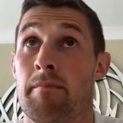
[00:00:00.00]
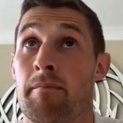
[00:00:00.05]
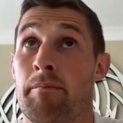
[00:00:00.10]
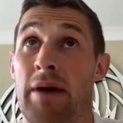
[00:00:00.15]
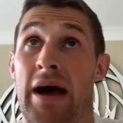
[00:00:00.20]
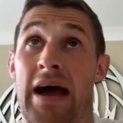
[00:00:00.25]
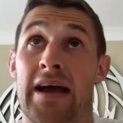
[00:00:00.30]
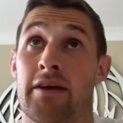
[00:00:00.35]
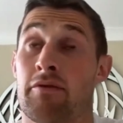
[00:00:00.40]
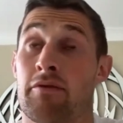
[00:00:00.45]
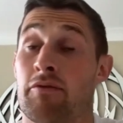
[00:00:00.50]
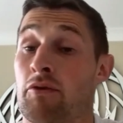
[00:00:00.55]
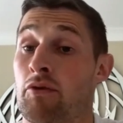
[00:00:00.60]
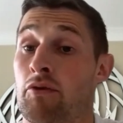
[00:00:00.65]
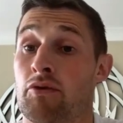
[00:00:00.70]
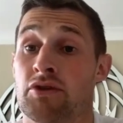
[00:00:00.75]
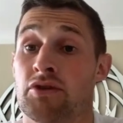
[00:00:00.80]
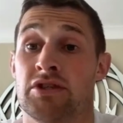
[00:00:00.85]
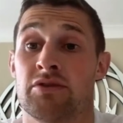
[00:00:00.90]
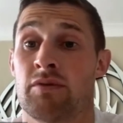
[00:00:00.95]
Back
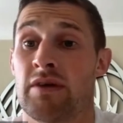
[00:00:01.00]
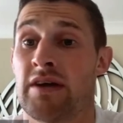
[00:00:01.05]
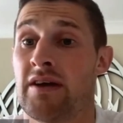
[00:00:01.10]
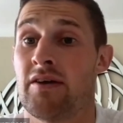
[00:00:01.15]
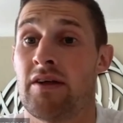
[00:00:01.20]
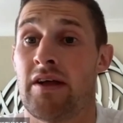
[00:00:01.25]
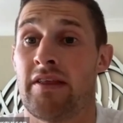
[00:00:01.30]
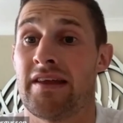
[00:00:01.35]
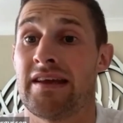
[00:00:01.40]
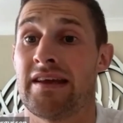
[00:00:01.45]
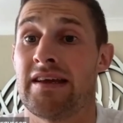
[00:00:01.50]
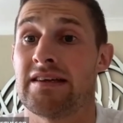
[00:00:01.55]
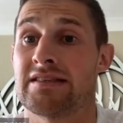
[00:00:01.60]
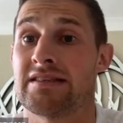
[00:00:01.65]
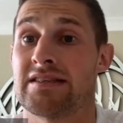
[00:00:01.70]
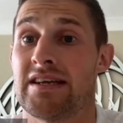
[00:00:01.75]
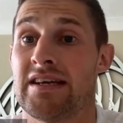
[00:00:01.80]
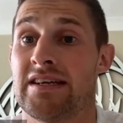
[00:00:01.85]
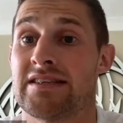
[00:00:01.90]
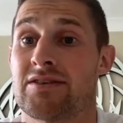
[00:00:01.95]
rows as well. I think
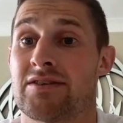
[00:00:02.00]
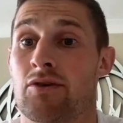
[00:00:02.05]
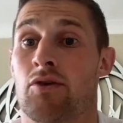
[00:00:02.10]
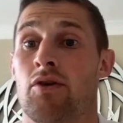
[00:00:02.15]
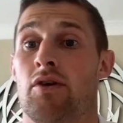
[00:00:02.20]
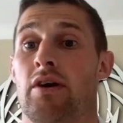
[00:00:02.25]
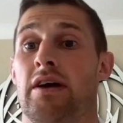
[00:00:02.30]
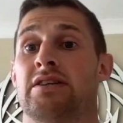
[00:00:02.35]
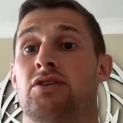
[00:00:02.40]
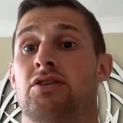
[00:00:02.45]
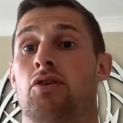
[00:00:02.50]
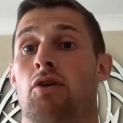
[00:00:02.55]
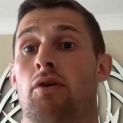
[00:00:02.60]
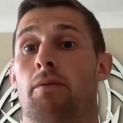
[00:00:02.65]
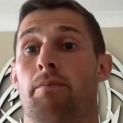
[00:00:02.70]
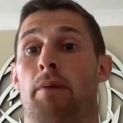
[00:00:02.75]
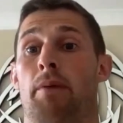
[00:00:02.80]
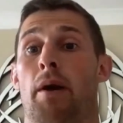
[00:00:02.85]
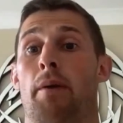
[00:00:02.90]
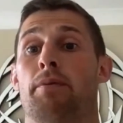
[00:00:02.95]
it's
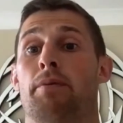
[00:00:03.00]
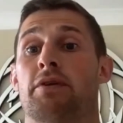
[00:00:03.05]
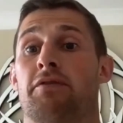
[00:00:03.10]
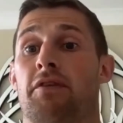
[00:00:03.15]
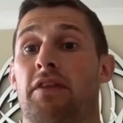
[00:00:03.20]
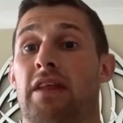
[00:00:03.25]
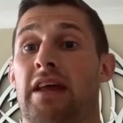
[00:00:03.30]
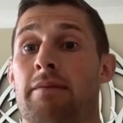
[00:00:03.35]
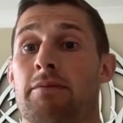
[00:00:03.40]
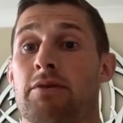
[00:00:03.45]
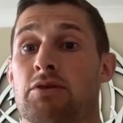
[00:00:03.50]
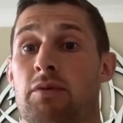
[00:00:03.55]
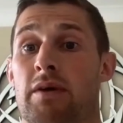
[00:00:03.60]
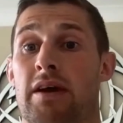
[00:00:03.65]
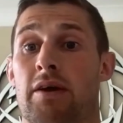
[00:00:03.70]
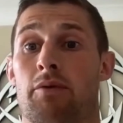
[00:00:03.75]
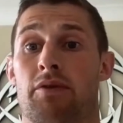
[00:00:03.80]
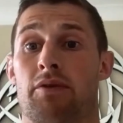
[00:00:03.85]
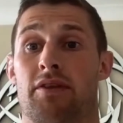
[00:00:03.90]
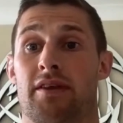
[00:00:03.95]
got purpose for them as
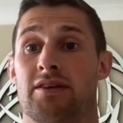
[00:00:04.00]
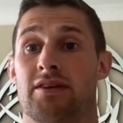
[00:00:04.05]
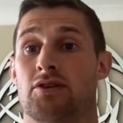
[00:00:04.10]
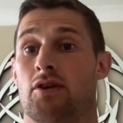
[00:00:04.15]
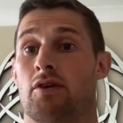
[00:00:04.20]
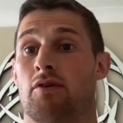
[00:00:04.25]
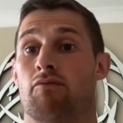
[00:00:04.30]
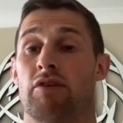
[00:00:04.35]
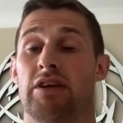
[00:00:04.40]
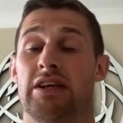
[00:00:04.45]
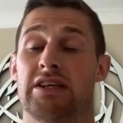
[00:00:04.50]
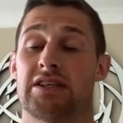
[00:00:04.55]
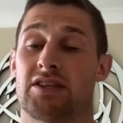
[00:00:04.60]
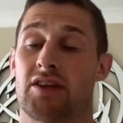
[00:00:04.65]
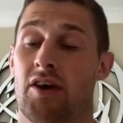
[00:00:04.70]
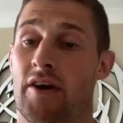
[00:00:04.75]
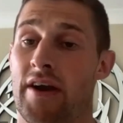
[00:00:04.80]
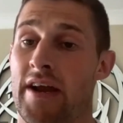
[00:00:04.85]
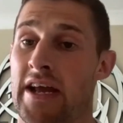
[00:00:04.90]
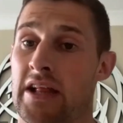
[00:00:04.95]
well, with the sort of
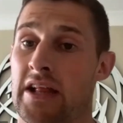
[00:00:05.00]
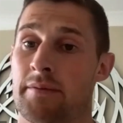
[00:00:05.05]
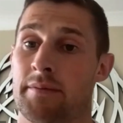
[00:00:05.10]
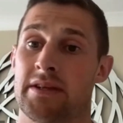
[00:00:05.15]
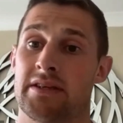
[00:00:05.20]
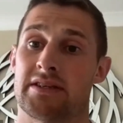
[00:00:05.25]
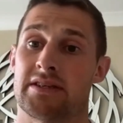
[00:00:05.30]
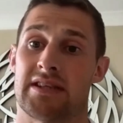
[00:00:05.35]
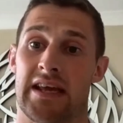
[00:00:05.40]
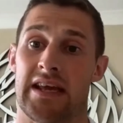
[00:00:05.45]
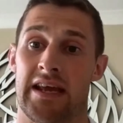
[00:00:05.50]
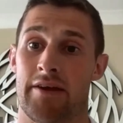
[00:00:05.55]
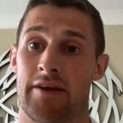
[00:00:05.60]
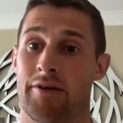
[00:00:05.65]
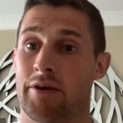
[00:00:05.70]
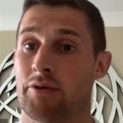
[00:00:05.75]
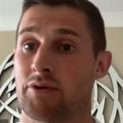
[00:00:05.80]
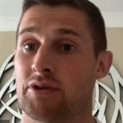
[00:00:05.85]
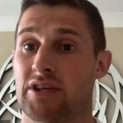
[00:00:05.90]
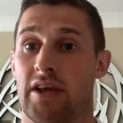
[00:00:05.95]
restart elements, the
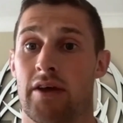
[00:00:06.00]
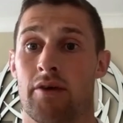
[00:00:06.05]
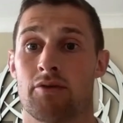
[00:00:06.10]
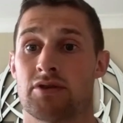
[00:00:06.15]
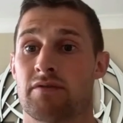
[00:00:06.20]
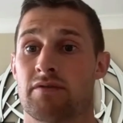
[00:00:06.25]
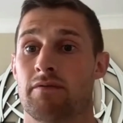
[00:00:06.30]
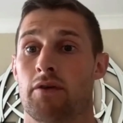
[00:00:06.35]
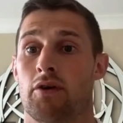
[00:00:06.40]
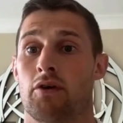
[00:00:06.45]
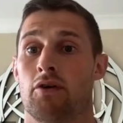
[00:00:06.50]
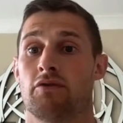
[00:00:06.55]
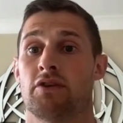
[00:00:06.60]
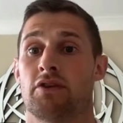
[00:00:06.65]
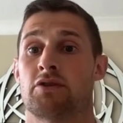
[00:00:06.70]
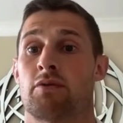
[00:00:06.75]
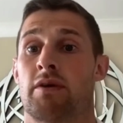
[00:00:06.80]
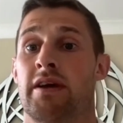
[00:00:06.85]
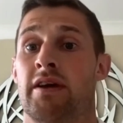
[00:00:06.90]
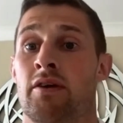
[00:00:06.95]
aerial skills involved
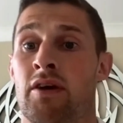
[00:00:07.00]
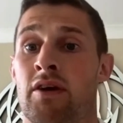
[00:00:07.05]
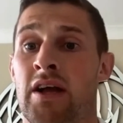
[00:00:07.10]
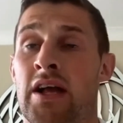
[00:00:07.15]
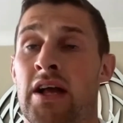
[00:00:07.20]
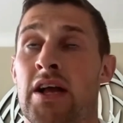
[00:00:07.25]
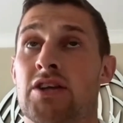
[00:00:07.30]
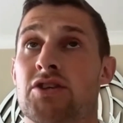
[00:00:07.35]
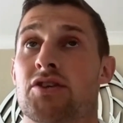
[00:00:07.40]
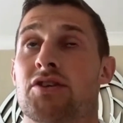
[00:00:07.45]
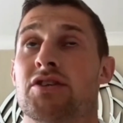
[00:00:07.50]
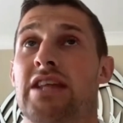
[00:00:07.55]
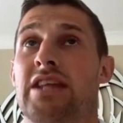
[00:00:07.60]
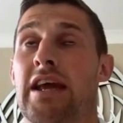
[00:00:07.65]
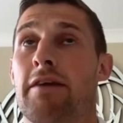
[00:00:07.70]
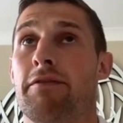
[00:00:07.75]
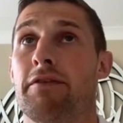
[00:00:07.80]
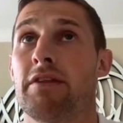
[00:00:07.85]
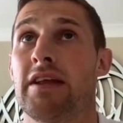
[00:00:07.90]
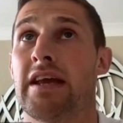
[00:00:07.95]
as well. So there's
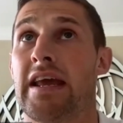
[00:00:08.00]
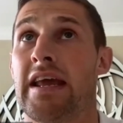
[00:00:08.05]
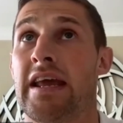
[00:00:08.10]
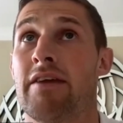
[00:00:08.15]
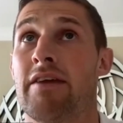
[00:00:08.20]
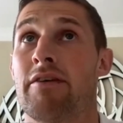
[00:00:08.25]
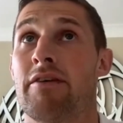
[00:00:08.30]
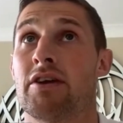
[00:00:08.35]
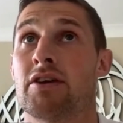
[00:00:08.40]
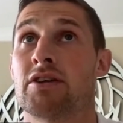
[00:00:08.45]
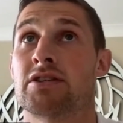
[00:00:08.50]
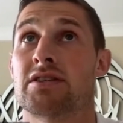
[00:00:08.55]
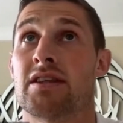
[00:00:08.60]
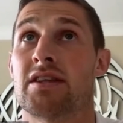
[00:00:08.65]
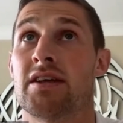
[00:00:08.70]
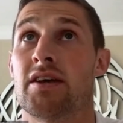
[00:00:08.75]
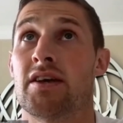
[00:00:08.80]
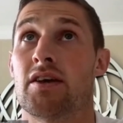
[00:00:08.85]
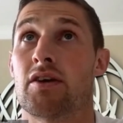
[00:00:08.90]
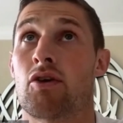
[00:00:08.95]
definitely areas
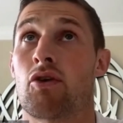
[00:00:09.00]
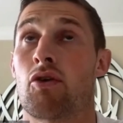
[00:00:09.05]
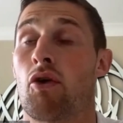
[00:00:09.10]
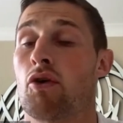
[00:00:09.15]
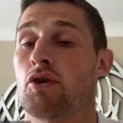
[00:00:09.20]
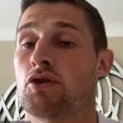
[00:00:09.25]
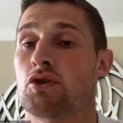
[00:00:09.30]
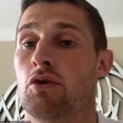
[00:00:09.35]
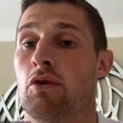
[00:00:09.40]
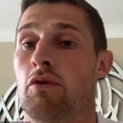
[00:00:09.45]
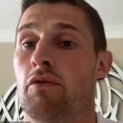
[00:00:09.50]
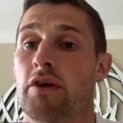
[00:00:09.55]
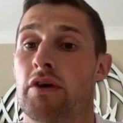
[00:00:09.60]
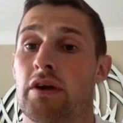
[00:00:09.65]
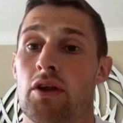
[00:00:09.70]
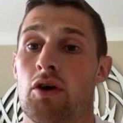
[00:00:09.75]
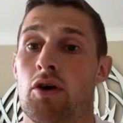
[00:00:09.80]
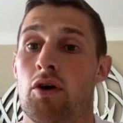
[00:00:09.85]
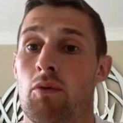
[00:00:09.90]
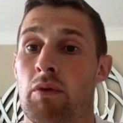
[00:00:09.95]
that cross over a
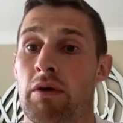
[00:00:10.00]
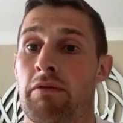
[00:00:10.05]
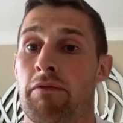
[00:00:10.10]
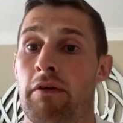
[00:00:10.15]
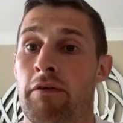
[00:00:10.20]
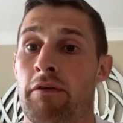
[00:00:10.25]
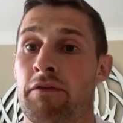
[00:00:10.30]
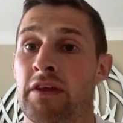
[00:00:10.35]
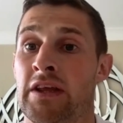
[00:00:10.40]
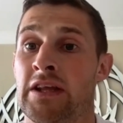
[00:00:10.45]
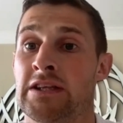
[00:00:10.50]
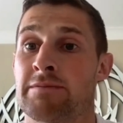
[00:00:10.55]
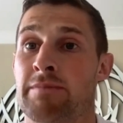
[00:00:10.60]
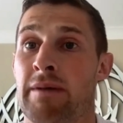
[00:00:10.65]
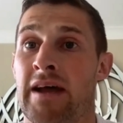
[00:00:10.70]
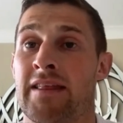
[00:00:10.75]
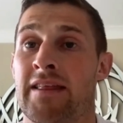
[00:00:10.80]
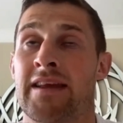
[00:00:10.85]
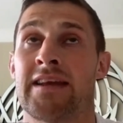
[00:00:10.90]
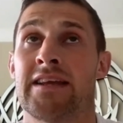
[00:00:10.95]
lot with 15s,
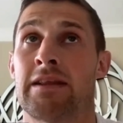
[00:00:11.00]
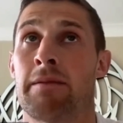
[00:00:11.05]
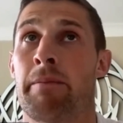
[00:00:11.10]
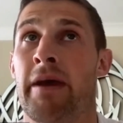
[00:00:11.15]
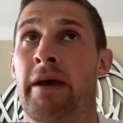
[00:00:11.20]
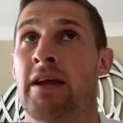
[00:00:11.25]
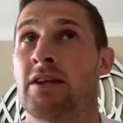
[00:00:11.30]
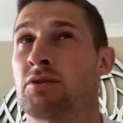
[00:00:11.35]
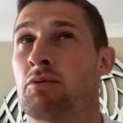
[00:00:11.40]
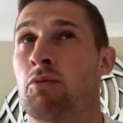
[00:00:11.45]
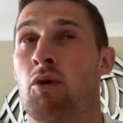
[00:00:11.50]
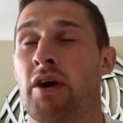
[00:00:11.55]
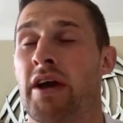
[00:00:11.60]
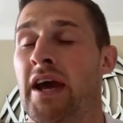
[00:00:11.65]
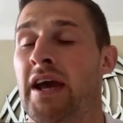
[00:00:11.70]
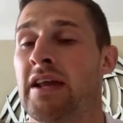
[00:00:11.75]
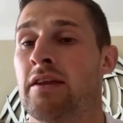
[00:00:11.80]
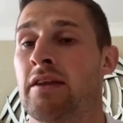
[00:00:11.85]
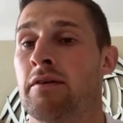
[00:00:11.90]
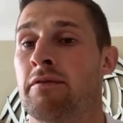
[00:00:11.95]
but I think it depends on what
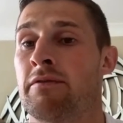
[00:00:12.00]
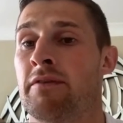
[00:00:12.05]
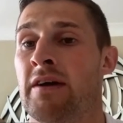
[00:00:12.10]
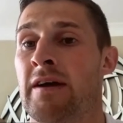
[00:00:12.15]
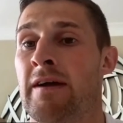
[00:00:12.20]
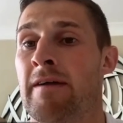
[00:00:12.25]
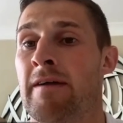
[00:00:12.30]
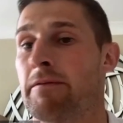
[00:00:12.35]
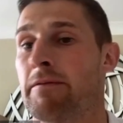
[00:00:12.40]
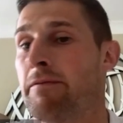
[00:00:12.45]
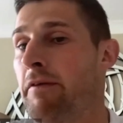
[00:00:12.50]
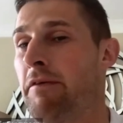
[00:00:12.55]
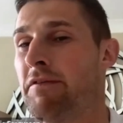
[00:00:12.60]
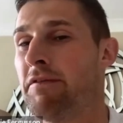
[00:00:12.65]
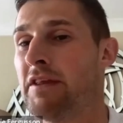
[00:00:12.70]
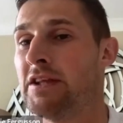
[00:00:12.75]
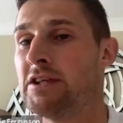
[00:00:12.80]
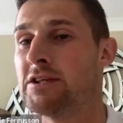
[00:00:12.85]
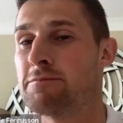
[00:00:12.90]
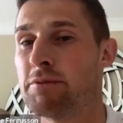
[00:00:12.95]
kind of
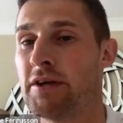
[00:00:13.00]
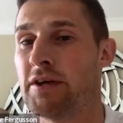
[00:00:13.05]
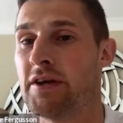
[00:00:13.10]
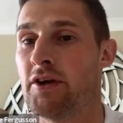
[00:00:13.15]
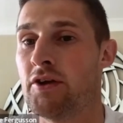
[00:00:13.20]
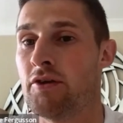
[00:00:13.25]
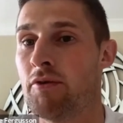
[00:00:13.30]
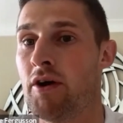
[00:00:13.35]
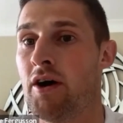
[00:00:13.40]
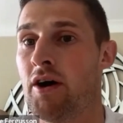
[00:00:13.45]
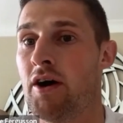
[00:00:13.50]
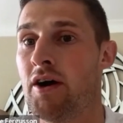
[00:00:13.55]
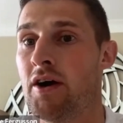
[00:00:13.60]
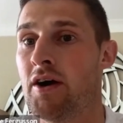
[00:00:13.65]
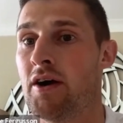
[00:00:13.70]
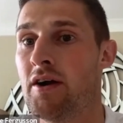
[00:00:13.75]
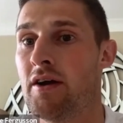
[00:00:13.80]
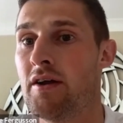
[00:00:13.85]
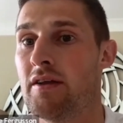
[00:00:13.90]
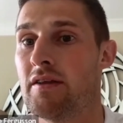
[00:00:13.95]
15s player you
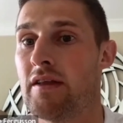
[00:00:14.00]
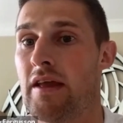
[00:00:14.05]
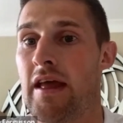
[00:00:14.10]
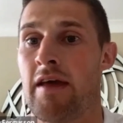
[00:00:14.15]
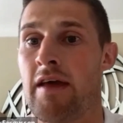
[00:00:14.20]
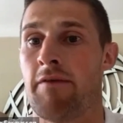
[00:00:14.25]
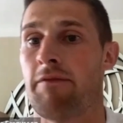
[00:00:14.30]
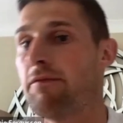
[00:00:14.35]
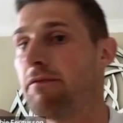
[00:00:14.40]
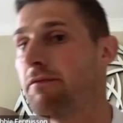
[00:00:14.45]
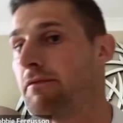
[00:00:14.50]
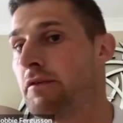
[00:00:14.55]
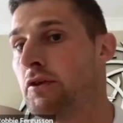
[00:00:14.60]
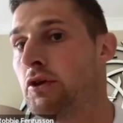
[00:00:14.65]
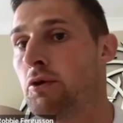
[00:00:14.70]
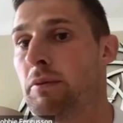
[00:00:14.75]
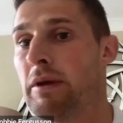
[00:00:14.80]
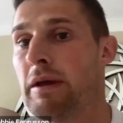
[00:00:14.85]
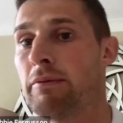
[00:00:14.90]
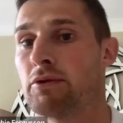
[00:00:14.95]
are, if
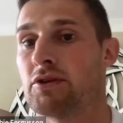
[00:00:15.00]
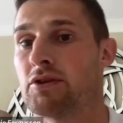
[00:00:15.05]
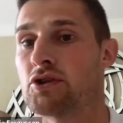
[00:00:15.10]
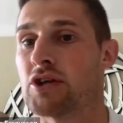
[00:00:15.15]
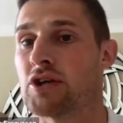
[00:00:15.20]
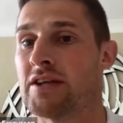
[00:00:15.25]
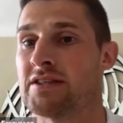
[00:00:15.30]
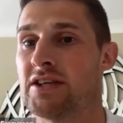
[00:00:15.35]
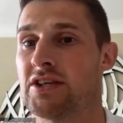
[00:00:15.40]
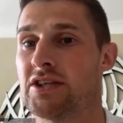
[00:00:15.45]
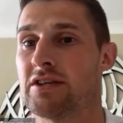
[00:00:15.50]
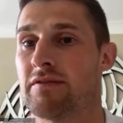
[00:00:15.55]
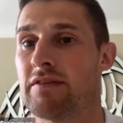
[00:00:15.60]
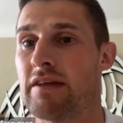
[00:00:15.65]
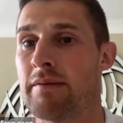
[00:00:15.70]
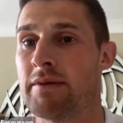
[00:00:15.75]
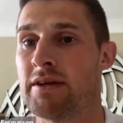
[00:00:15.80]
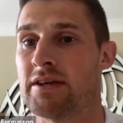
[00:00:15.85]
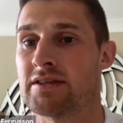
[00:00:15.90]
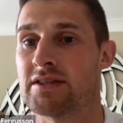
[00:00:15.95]
you'll be able to transition, if
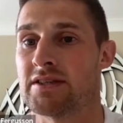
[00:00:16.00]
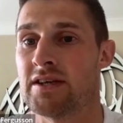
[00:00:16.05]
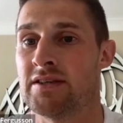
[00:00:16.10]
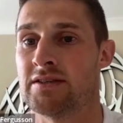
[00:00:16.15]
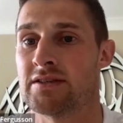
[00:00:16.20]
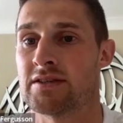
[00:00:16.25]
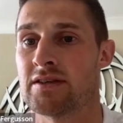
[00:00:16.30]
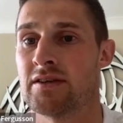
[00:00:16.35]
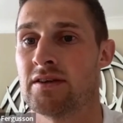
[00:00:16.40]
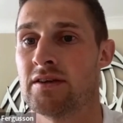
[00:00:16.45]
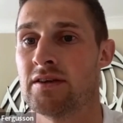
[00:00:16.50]
that makes sense.